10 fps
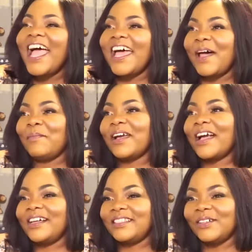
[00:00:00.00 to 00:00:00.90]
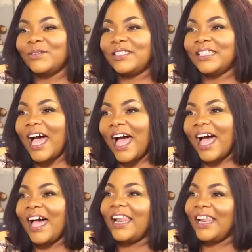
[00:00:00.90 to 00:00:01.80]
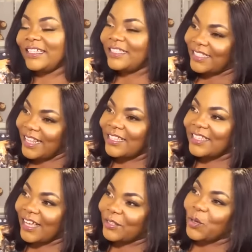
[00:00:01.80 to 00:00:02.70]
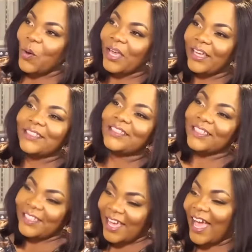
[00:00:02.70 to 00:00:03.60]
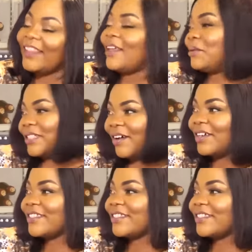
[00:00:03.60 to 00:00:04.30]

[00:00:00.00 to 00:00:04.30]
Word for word: and I make her say, oh, sir, let's get talking. Yeah, that was how it